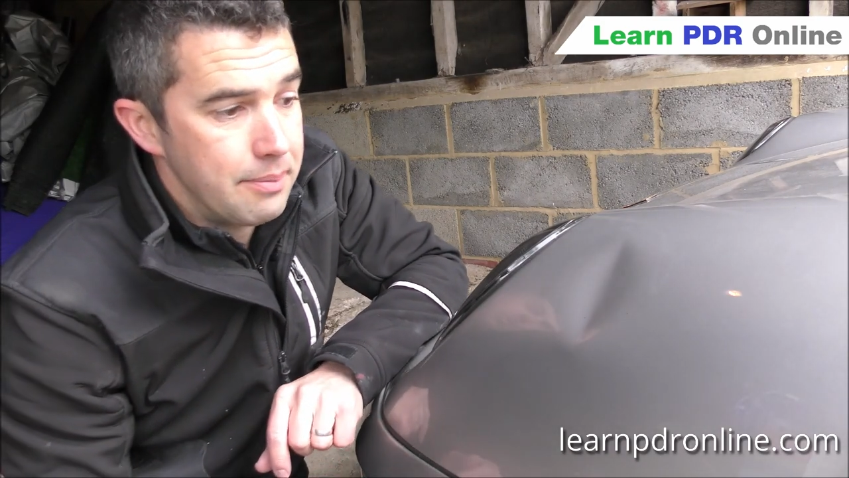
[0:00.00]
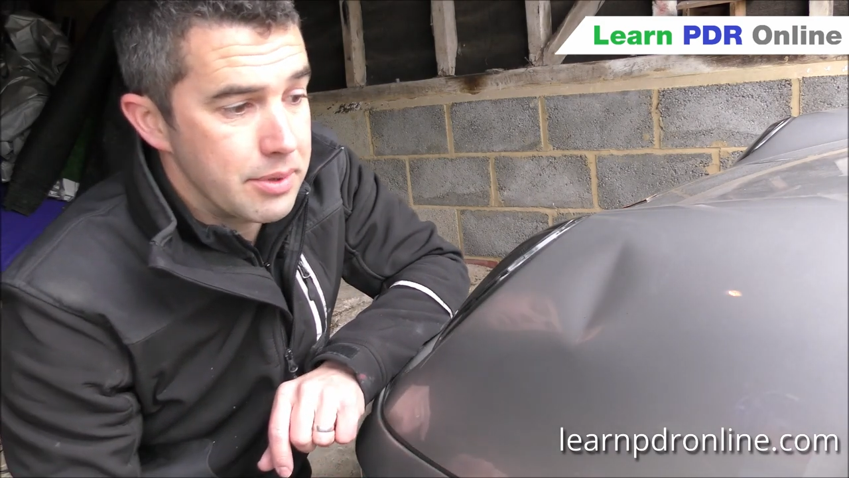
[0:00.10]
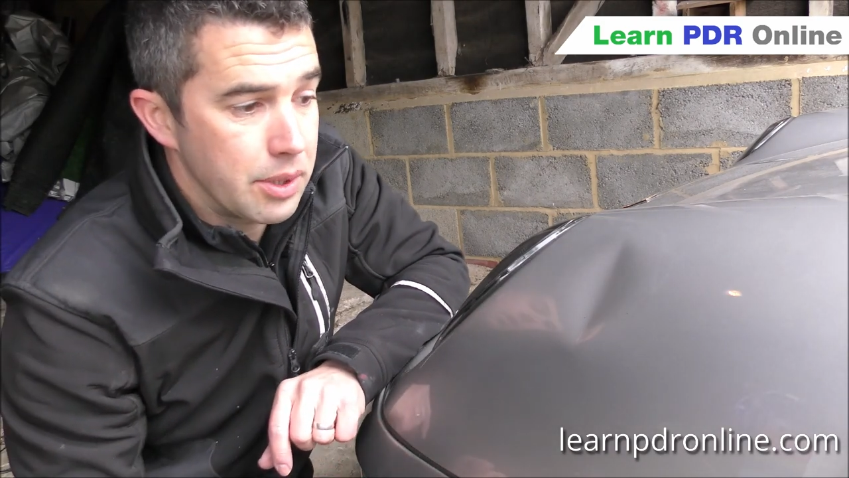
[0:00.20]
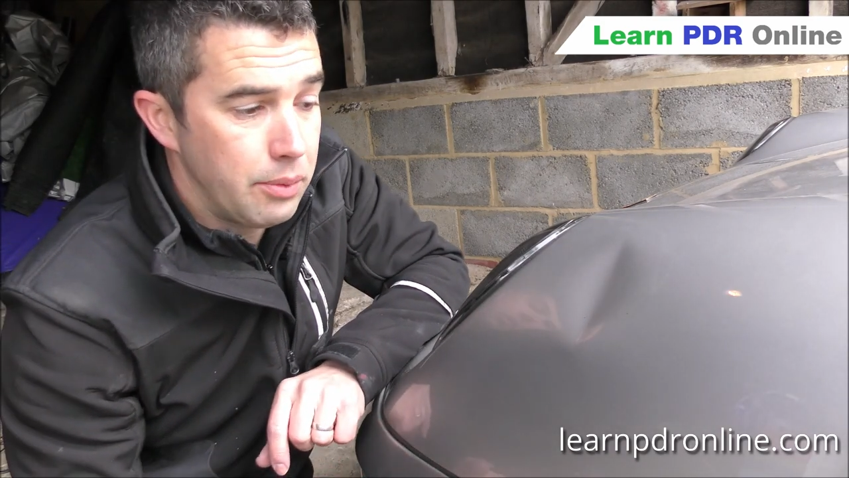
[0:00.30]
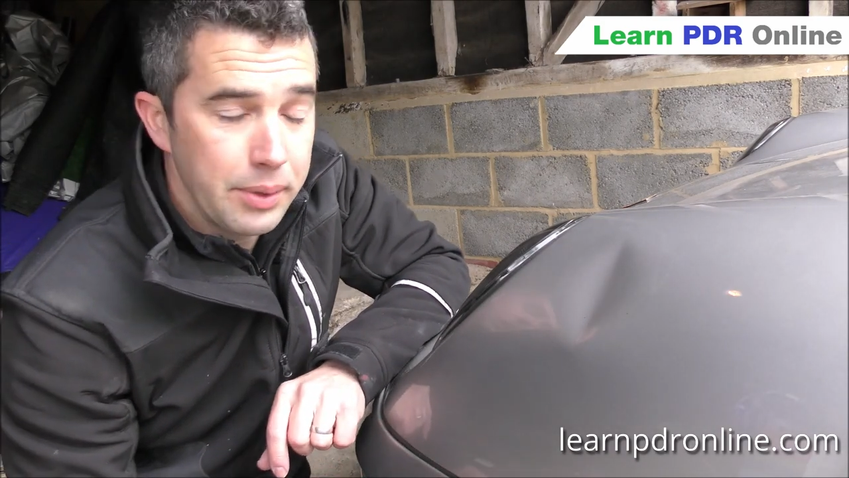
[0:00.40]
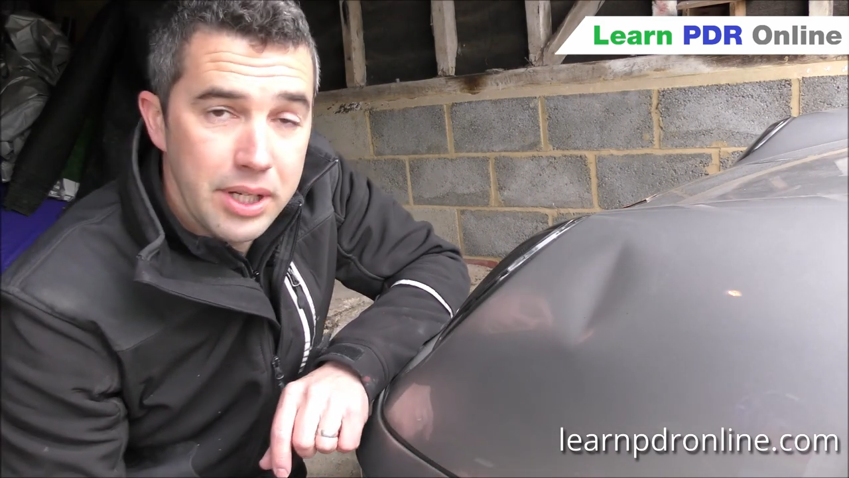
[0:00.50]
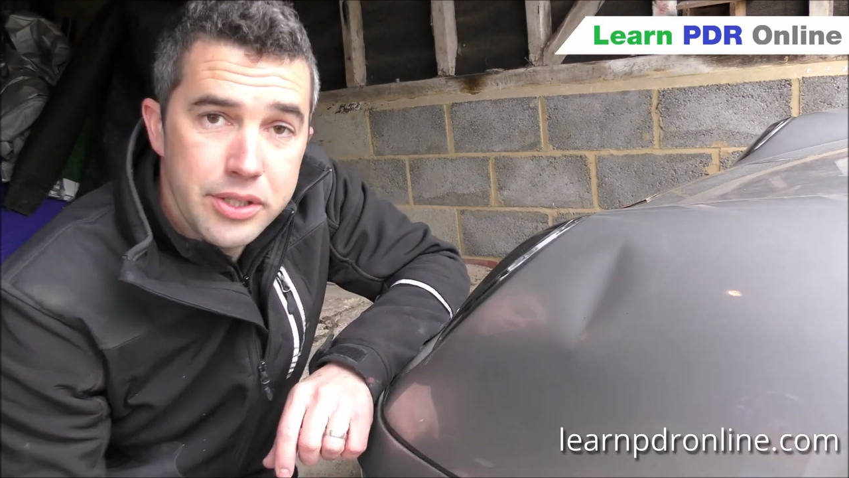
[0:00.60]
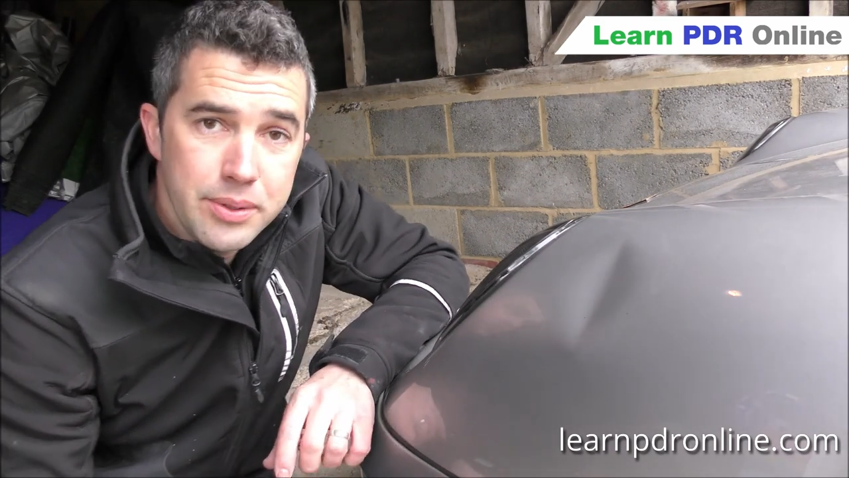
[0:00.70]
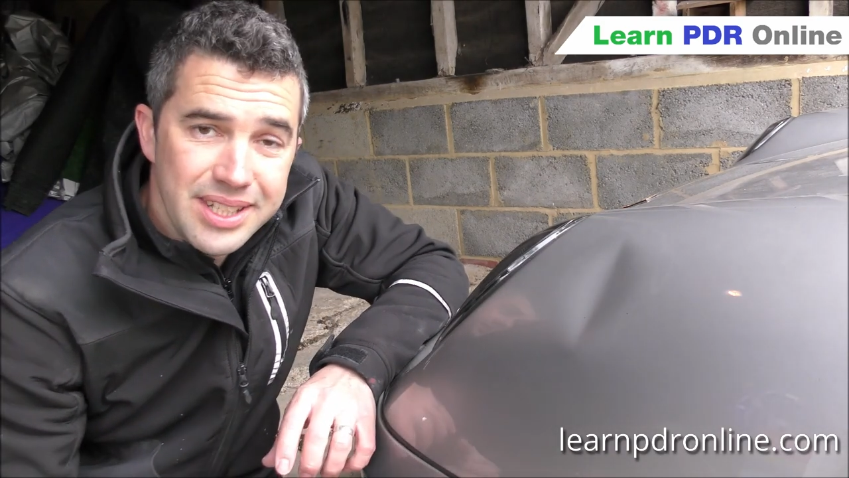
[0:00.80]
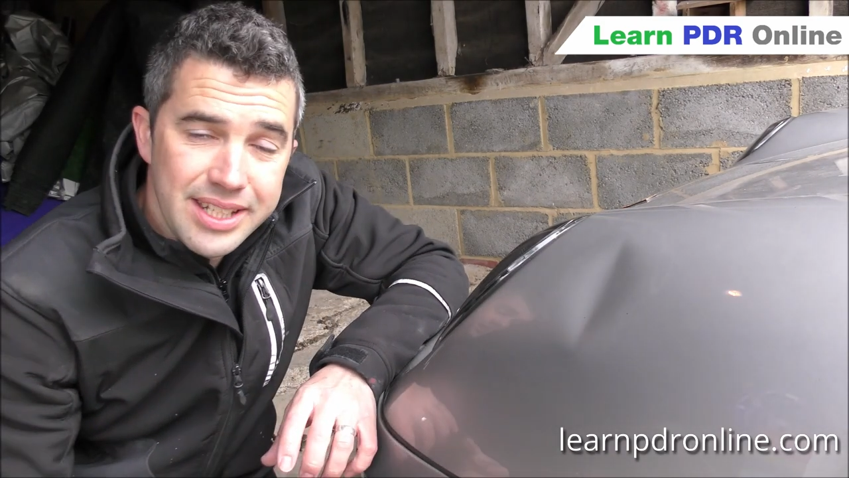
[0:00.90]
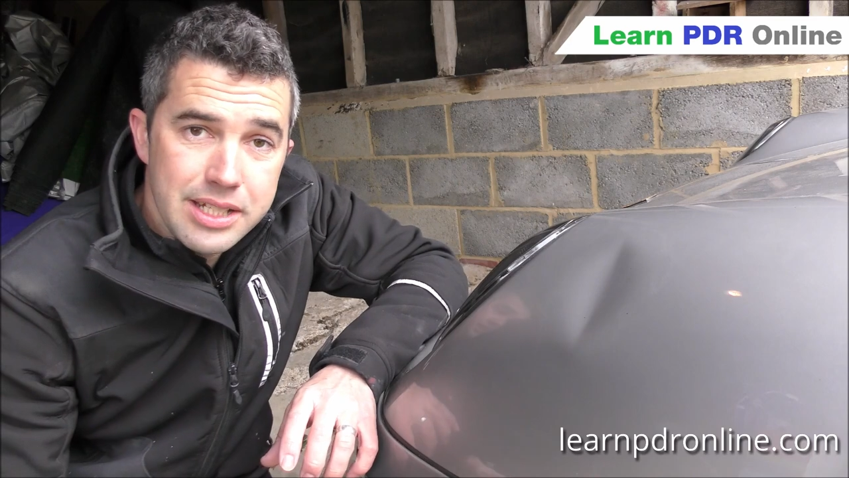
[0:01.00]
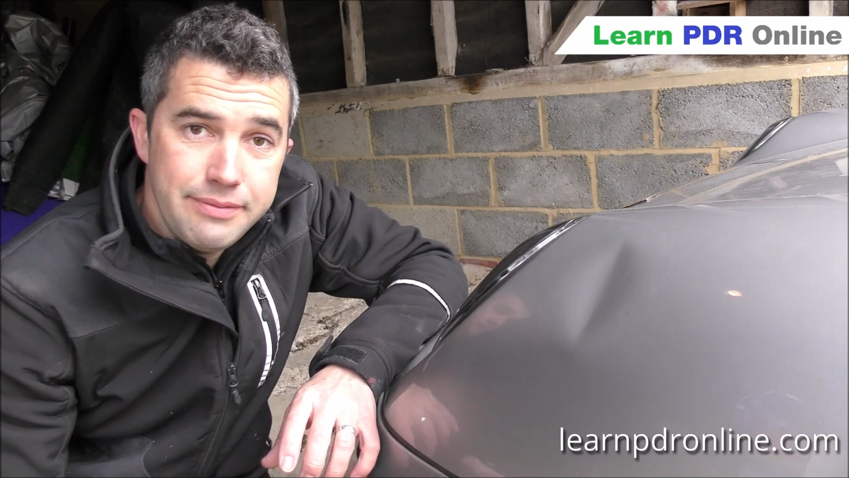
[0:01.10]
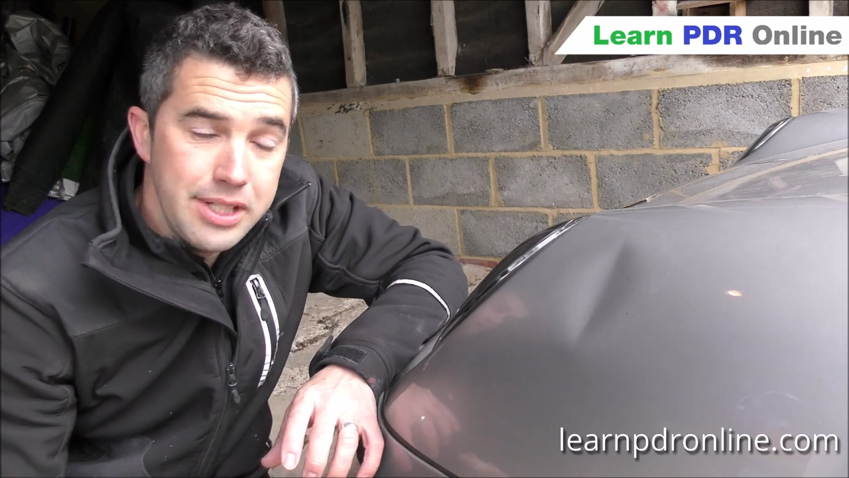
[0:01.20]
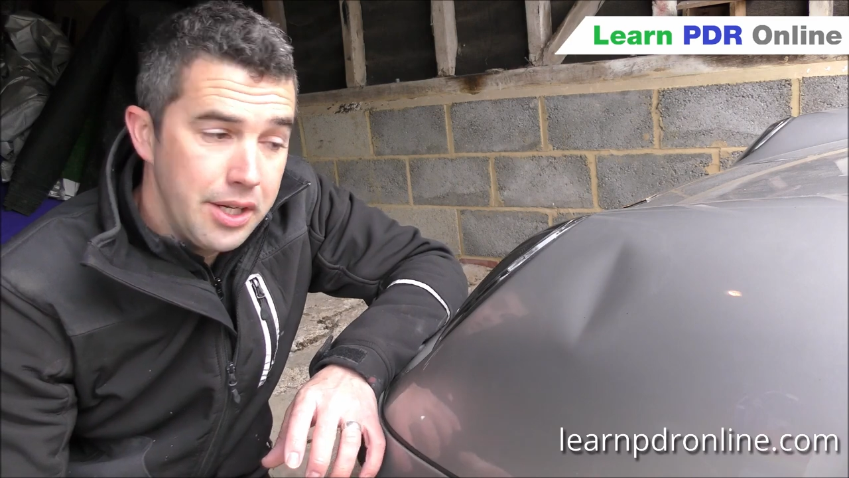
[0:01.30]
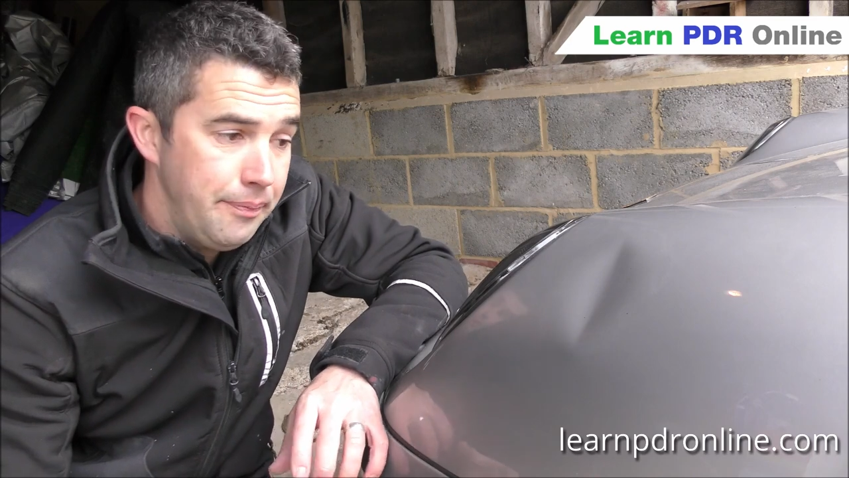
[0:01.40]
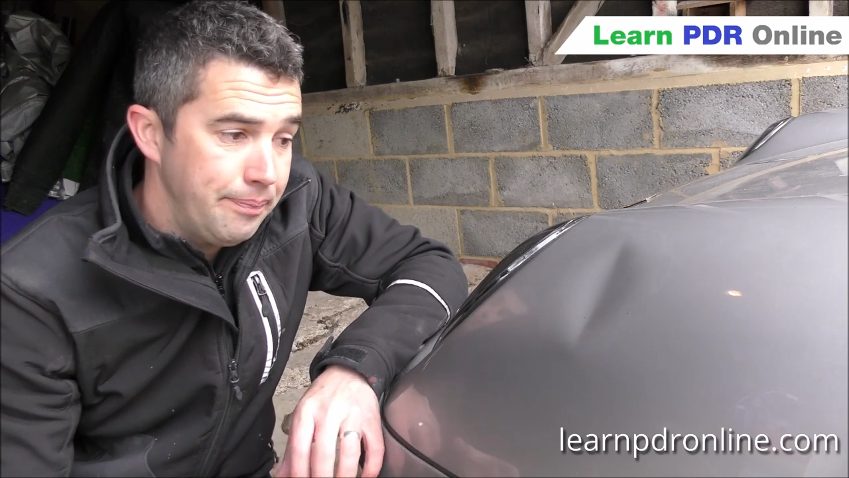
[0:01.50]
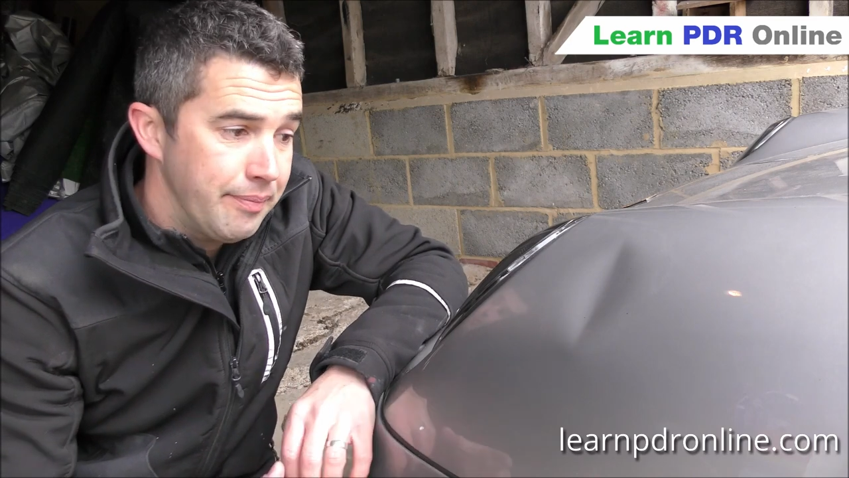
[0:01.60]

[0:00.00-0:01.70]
So what we're going to do in today's video